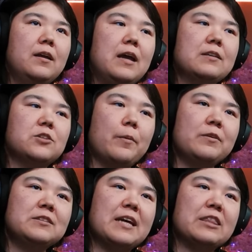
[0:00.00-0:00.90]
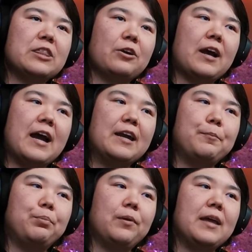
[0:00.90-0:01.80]
It's almost like they're kind
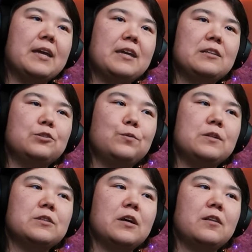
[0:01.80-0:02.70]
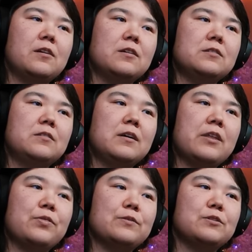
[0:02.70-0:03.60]
of playing into each other. Because you
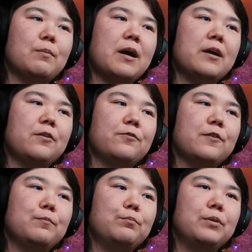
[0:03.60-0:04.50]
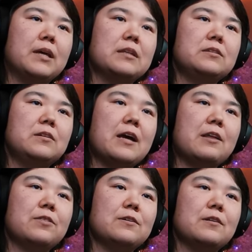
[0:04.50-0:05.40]
got the smile from Blitz. You
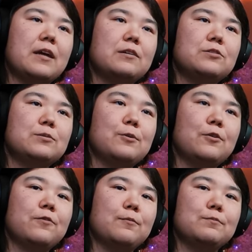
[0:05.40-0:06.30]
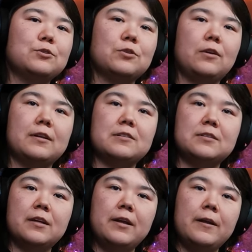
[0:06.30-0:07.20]
got the, like, smirk from
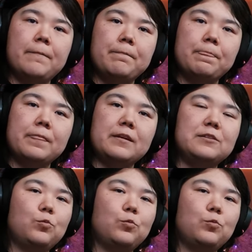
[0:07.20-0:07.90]
Stolas. He's